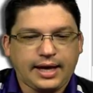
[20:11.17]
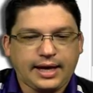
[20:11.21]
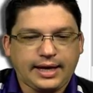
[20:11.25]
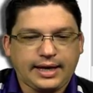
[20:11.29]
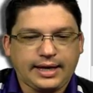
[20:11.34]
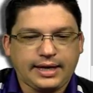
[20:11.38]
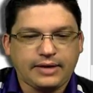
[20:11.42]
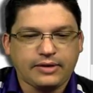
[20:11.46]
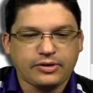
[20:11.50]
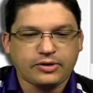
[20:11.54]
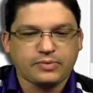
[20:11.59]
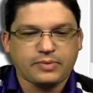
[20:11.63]

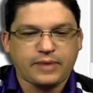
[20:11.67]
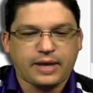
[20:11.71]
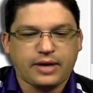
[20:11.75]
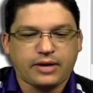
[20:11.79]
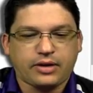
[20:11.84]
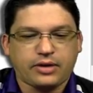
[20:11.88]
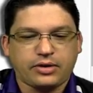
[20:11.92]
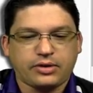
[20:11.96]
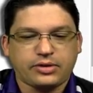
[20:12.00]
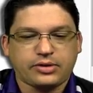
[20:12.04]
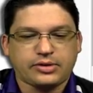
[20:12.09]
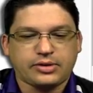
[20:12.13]
here's my
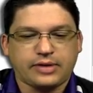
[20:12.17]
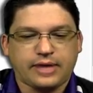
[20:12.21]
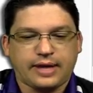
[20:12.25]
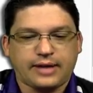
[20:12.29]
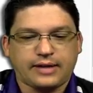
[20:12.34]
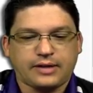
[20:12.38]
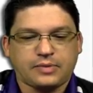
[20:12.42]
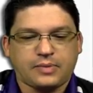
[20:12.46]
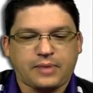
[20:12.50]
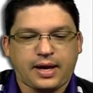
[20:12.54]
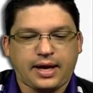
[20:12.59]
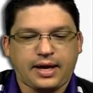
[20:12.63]
earth
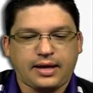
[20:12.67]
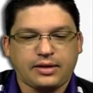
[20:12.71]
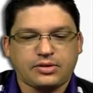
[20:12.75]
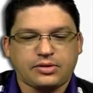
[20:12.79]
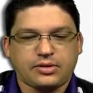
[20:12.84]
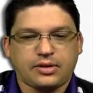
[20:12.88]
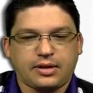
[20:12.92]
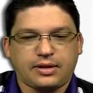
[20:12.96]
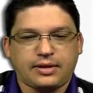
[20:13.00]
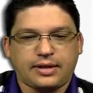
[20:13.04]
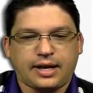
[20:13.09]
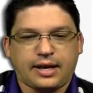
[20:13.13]
science
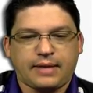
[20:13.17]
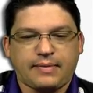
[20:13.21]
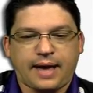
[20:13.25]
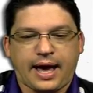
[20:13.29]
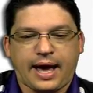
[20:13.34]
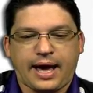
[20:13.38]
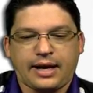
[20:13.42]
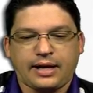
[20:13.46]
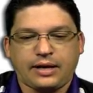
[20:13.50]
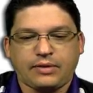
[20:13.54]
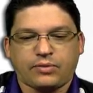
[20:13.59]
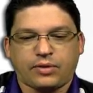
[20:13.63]
page that I'm
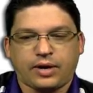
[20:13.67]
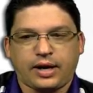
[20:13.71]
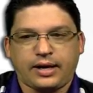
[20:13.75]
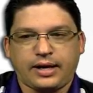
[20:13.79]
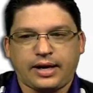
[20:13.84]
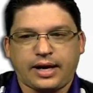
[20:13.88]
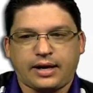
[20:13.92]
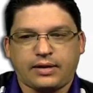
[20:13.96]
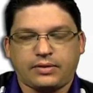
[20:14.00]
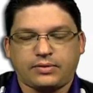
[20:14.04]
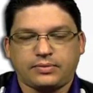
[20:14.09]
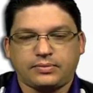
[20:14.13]
adding right
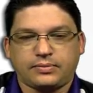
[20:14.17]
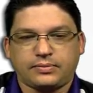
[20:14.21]
now.